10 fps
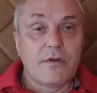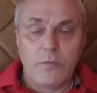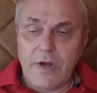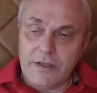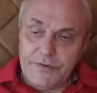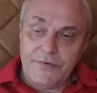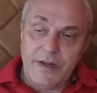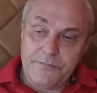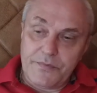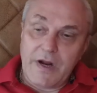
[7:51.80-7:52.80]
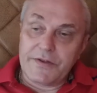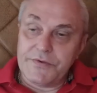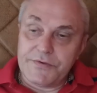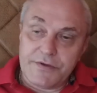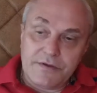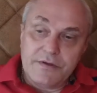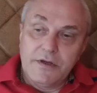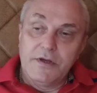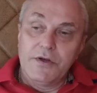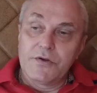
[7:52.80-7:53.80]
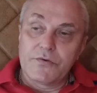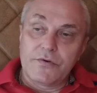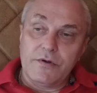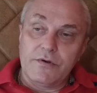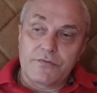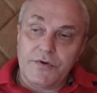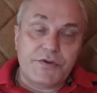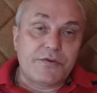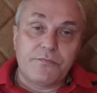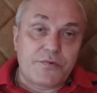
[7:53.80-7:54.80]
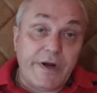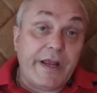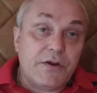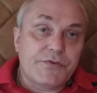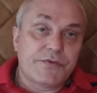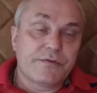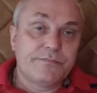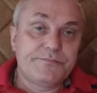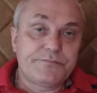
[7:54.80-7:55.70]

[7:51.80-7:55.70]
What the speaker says: Well, if I'm practicing Christian prayers,